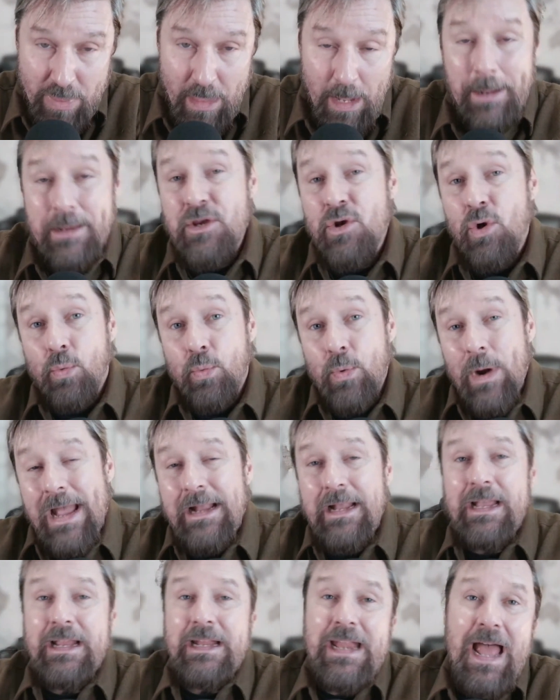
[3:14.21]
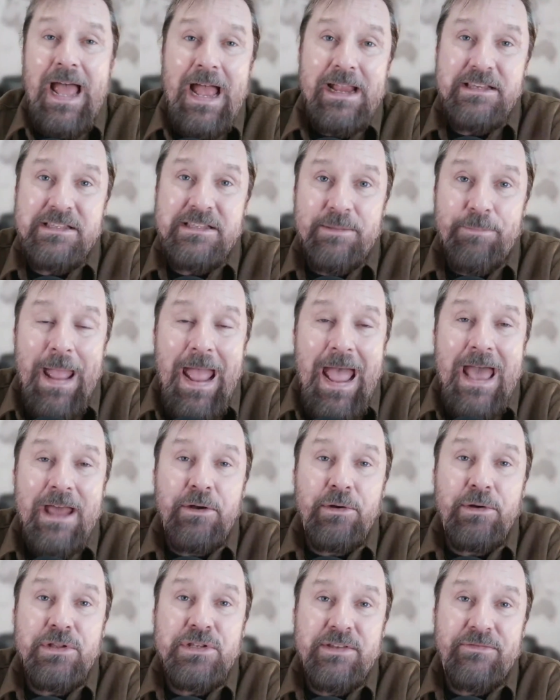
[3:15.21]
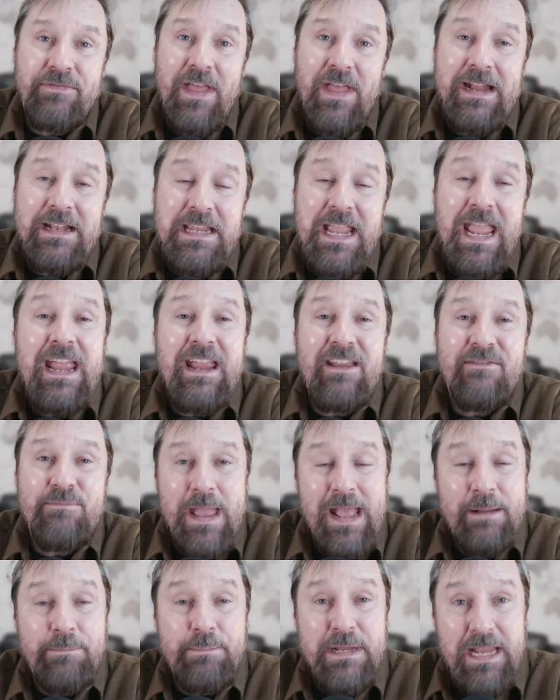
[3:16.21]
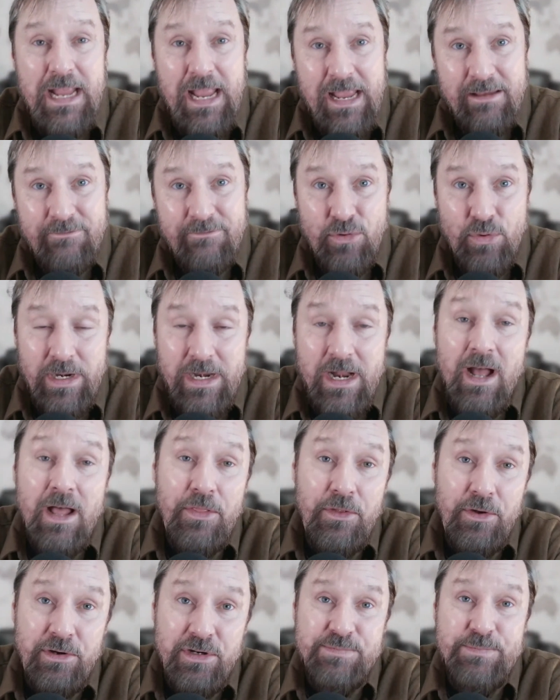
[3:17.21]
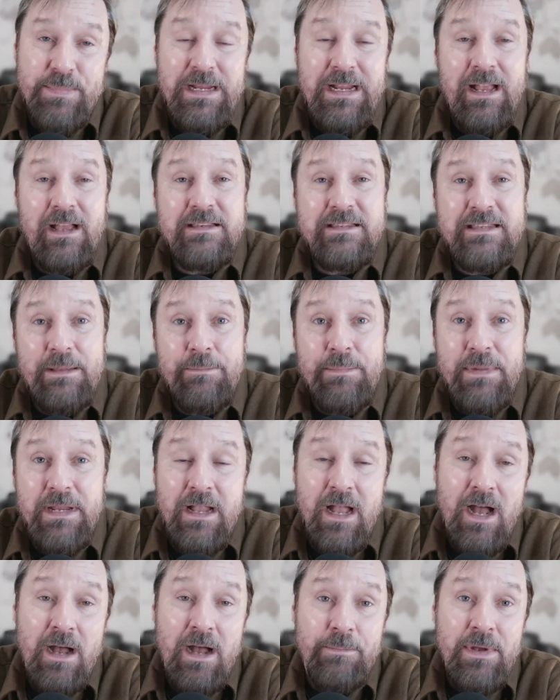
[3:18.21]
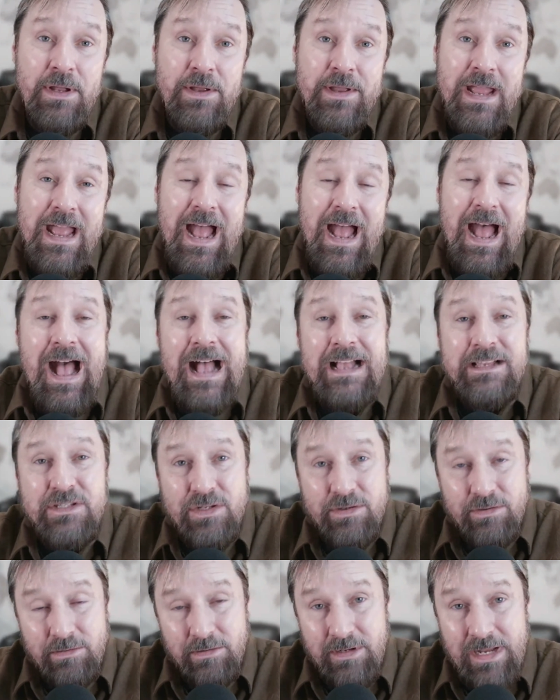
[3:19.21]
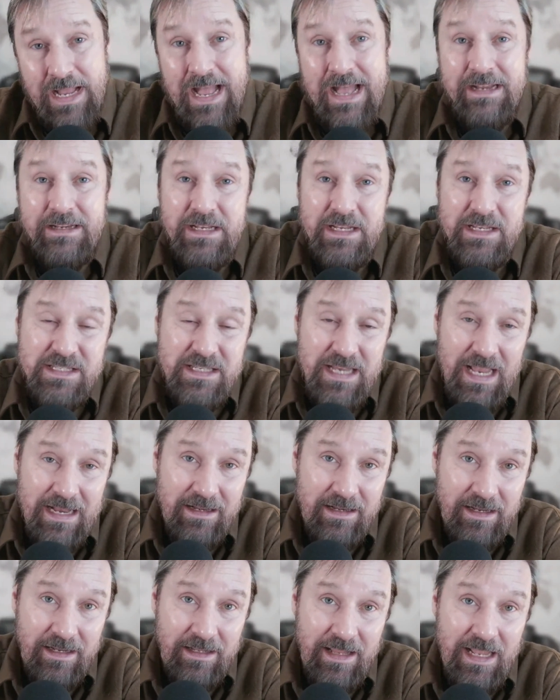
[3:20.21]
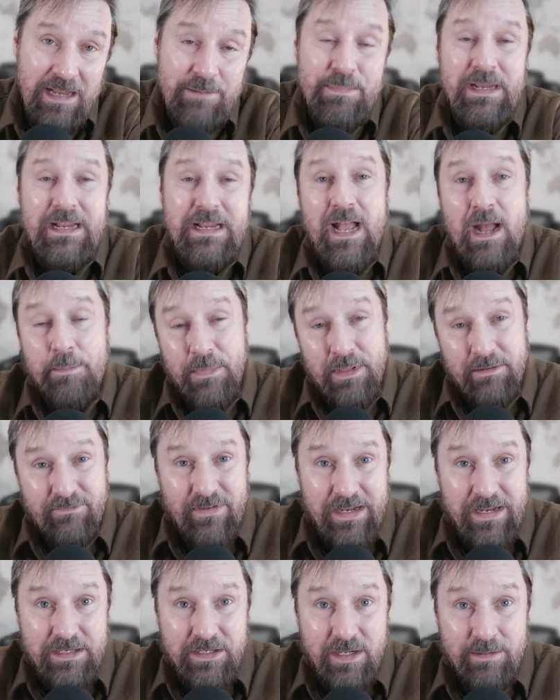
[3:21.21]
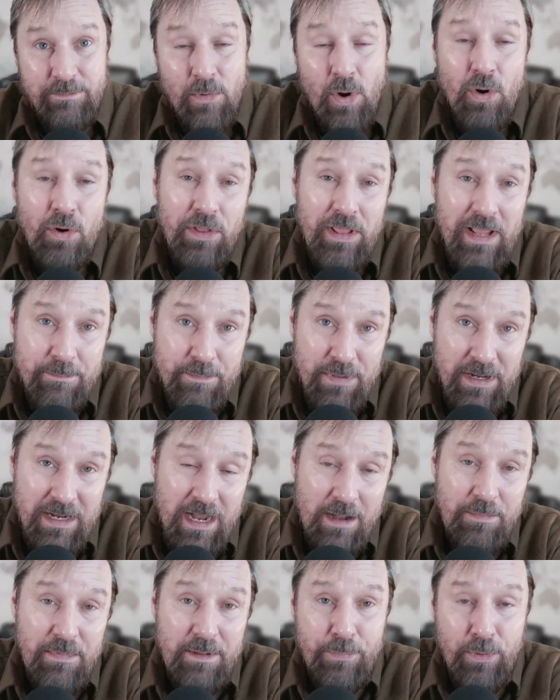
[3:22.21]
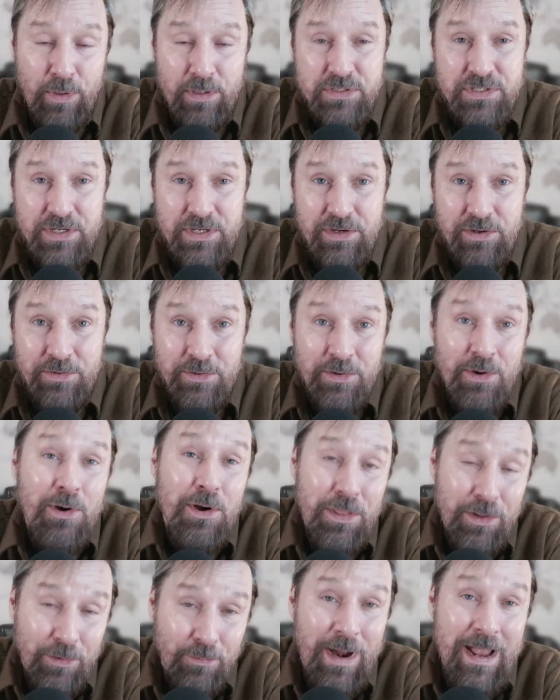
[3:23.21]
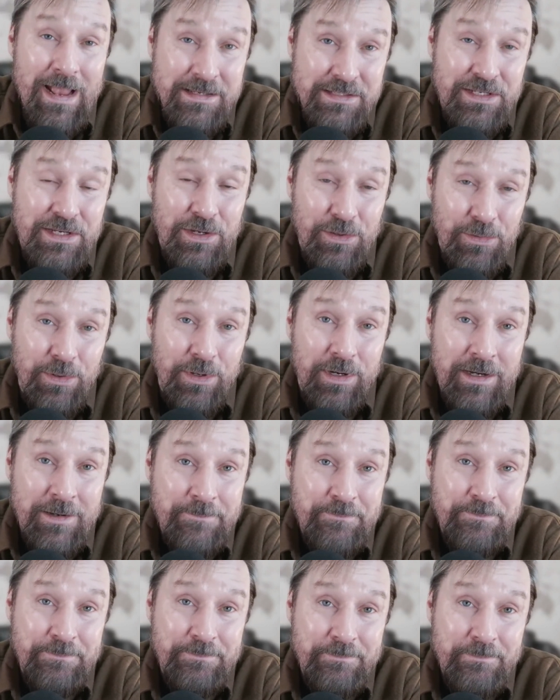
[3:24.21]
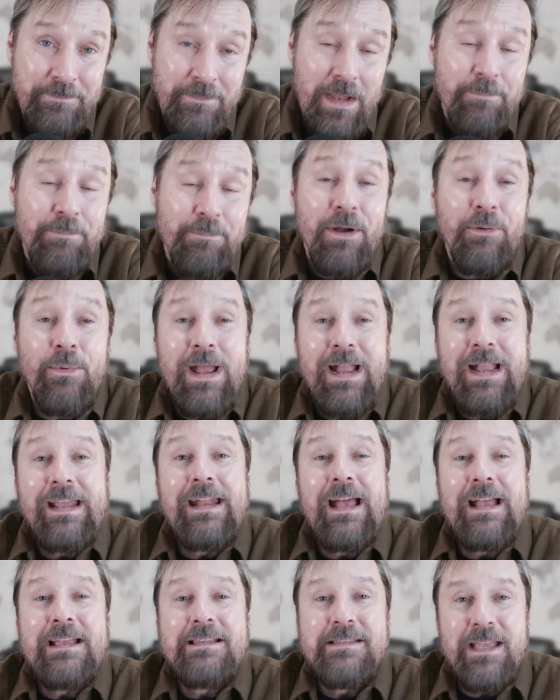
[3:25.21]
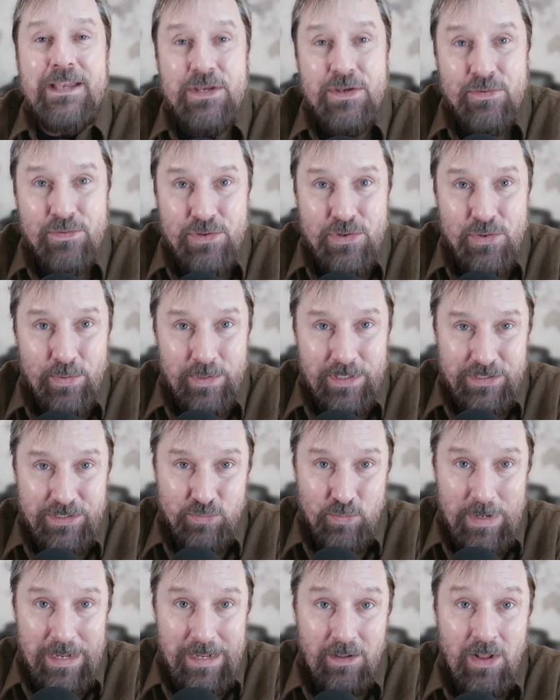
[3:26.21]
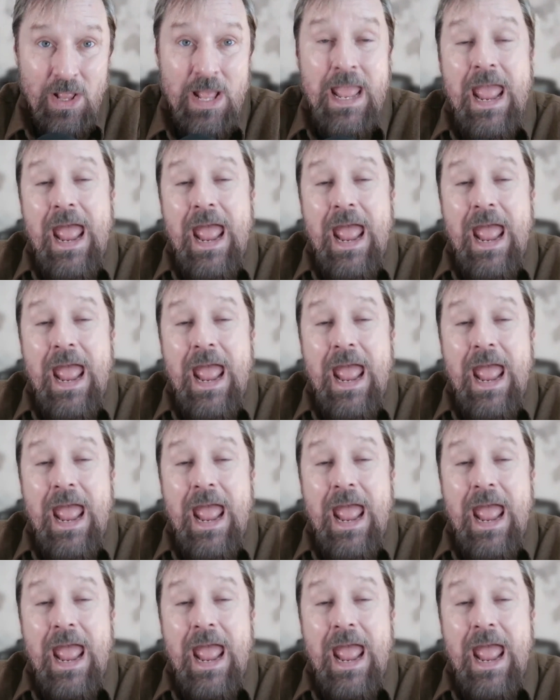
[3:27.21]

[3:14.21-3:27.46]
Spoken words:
You'll recognize the patterns of that caveman behavior in others because they become hostile, condescending. They become the victim, or they become the persecutor or the rescuer, but recognize that you do it as well.